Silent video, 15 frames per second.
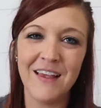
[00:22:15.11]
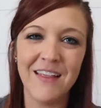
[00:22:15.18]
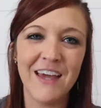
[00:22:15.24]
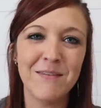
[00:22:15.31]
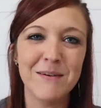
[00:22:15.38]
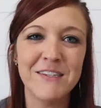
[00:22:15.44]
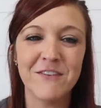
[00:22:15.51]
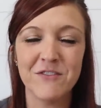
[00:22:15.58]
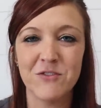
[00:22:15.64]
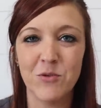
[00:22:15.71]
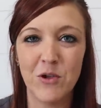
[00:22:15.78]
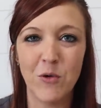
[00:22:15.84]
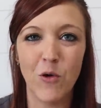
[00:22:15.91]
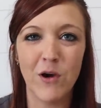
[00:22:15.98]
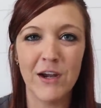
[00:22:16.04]
A lot of my stuff is
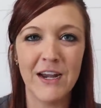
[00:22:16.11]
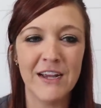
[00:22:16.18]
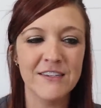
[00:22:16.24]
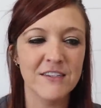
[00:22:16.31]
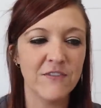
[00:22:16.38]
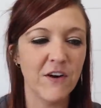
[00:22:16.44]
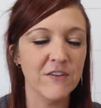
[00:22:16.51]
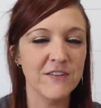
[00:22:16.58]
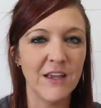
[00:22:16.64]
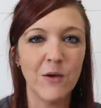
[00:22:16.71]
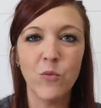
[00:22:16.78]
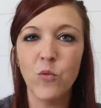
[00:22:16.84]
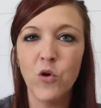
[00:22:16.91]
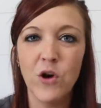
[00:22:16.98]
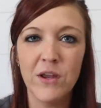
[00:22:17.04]
really organized as far as
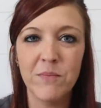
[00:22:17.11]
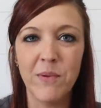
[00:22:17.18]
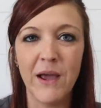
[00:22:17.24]
like wood,